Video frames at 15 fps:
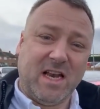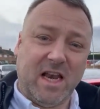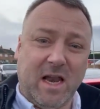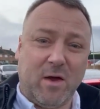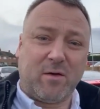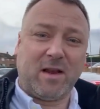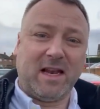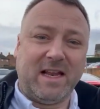
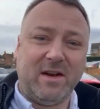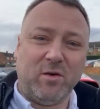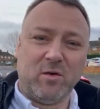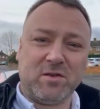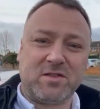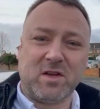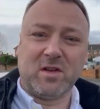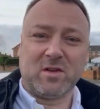Locally in
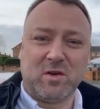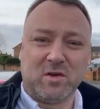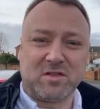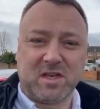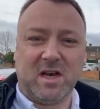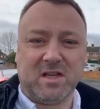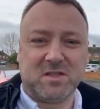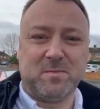Ordsall, of
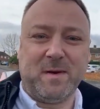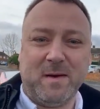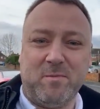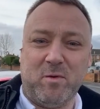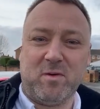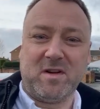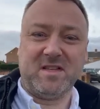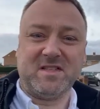course, a lot of
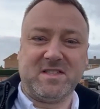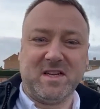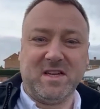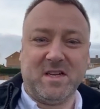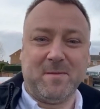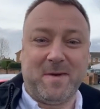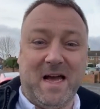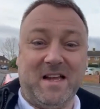people
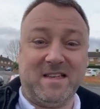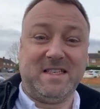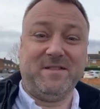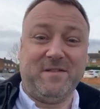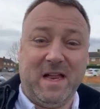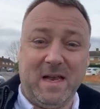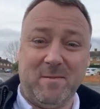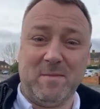concerned about
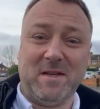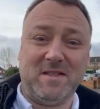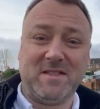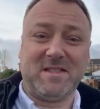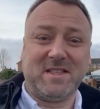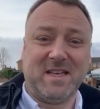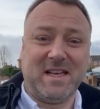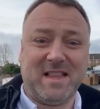
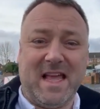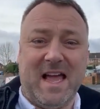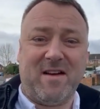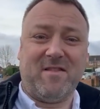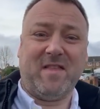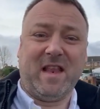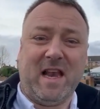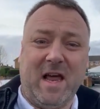developments that are
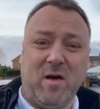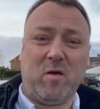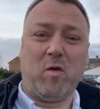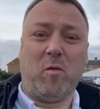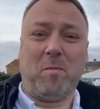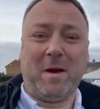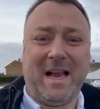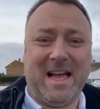there in the
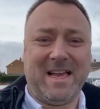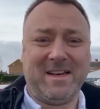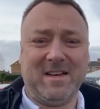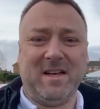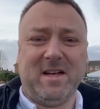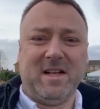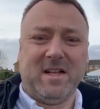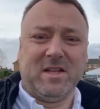local
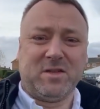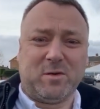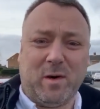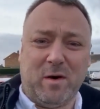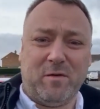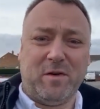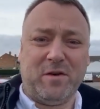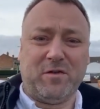plan,
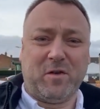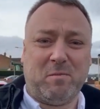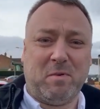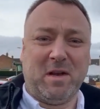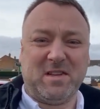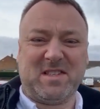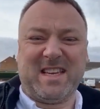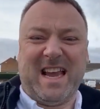1,200
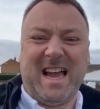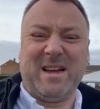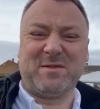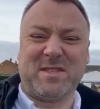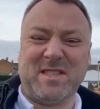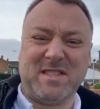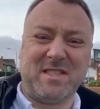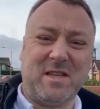plus
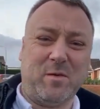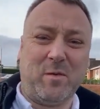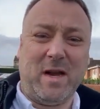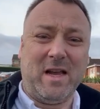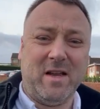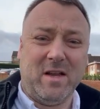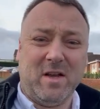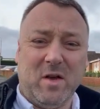houses that
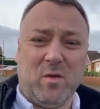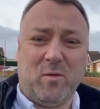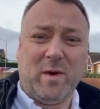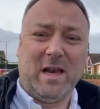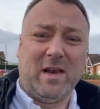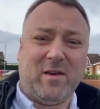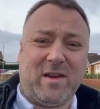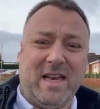we're,
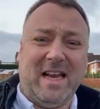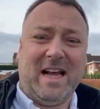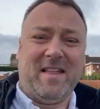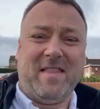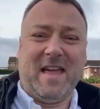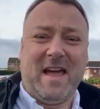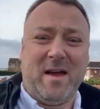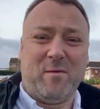we're looking
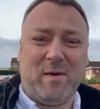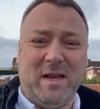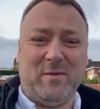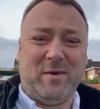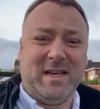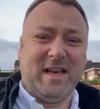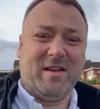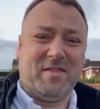at there. We,
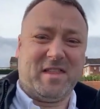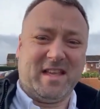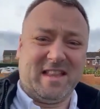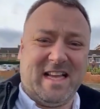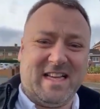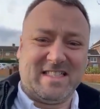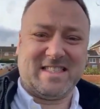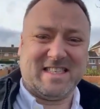we don't
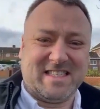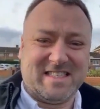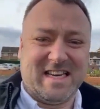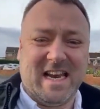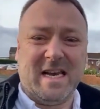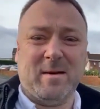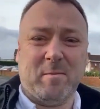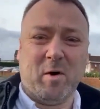think that's
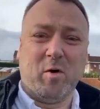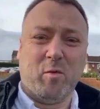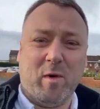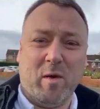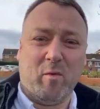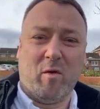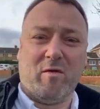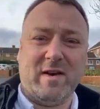sustainable.
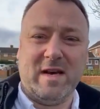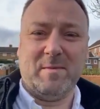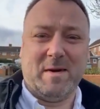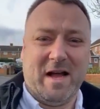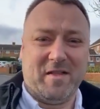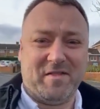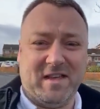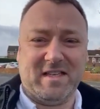We're worried
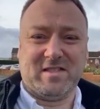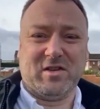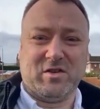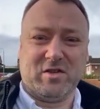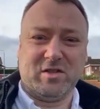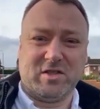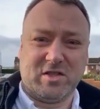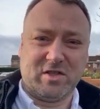about things
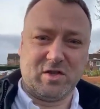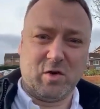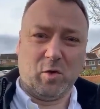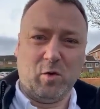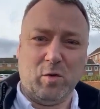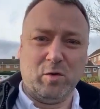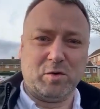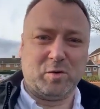such as
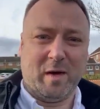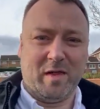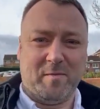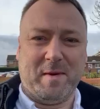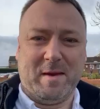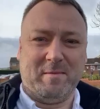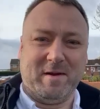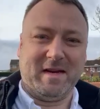schools, whether
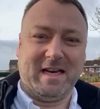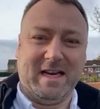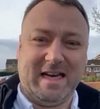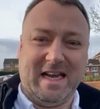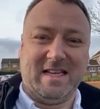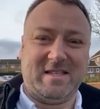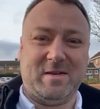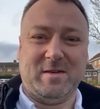people are going to
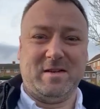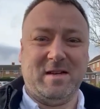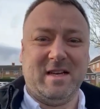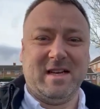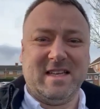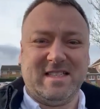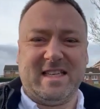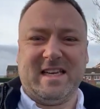get to
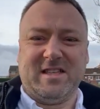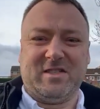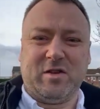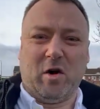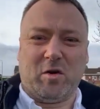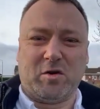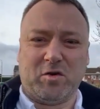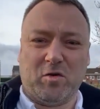see a
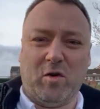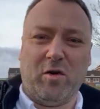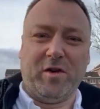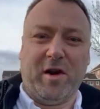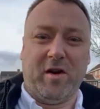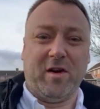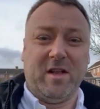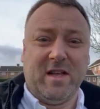doctor or
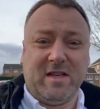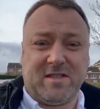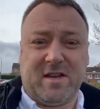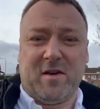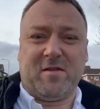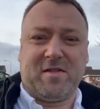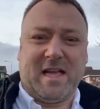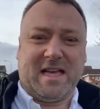not.
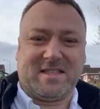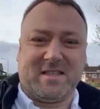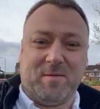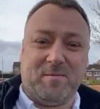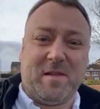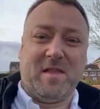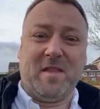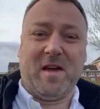So that's
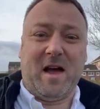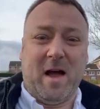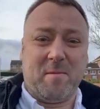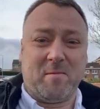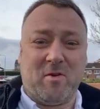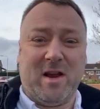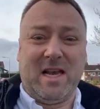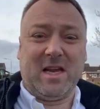something that
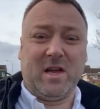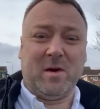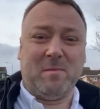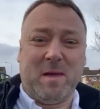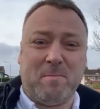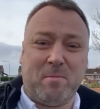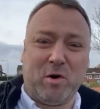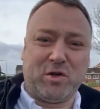I'm really going to
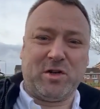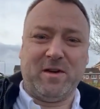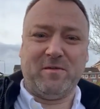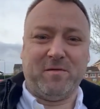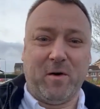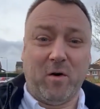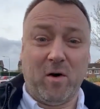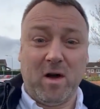be pushing
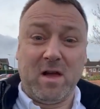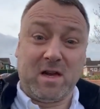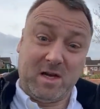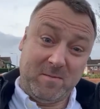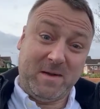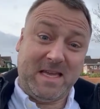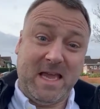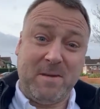for,
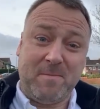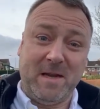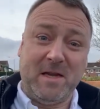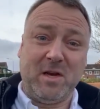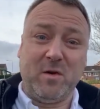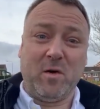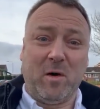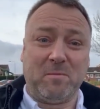going to be keeping
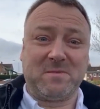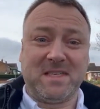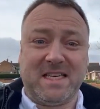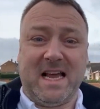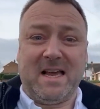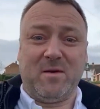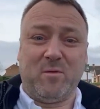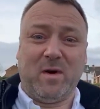you up to
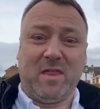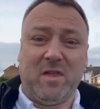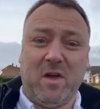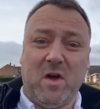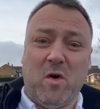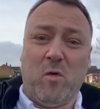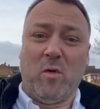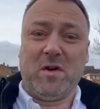date with
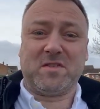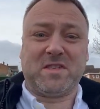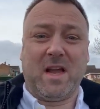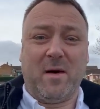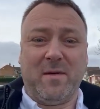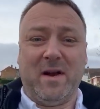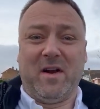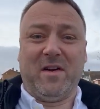what's
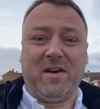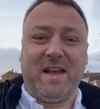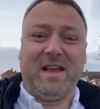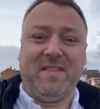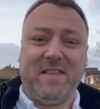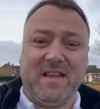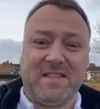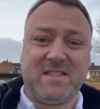going on
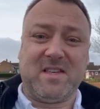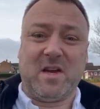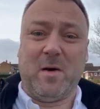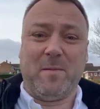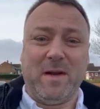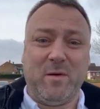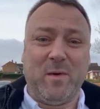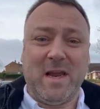in this
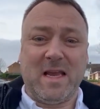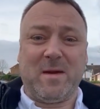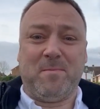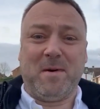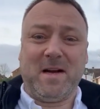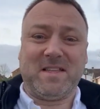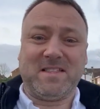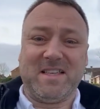coming week.
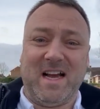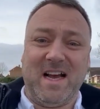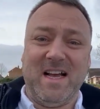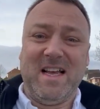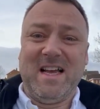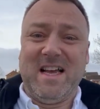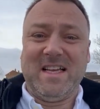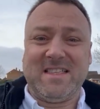But uh,
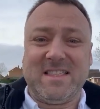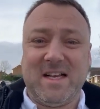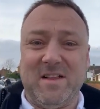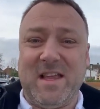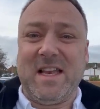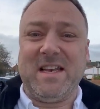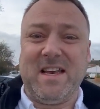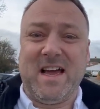until
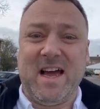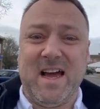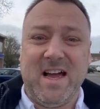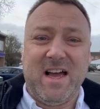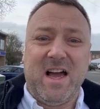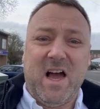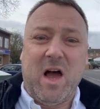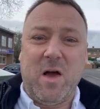then, uh,
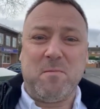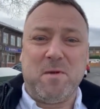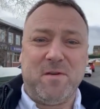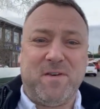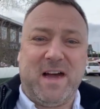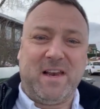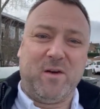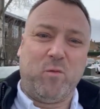hope
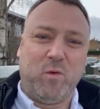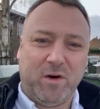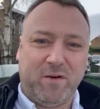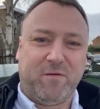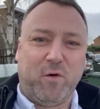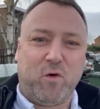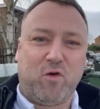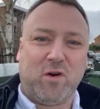you've had a
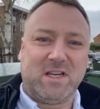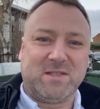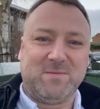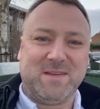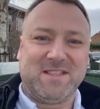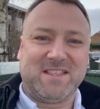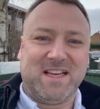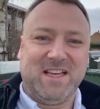wonderful
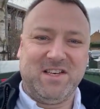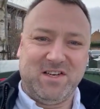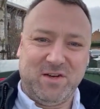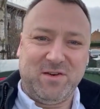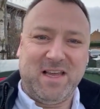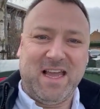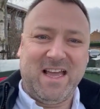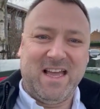Christmas and
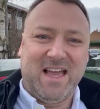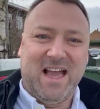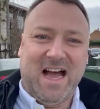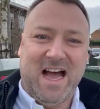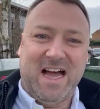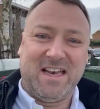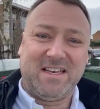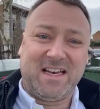New Year,
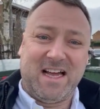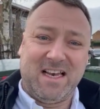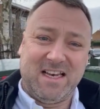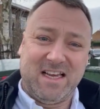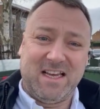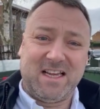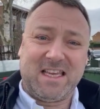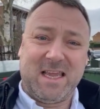and
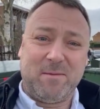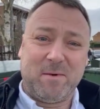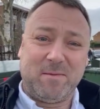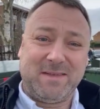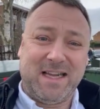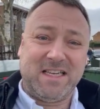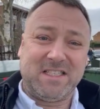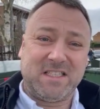I'll uh, keep you
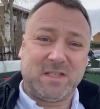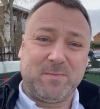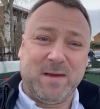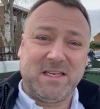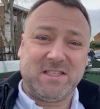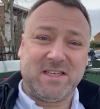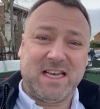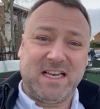updated.
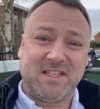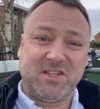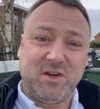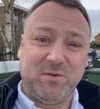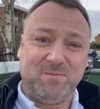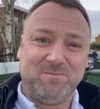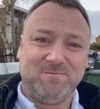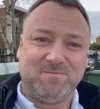Speak to you again soon.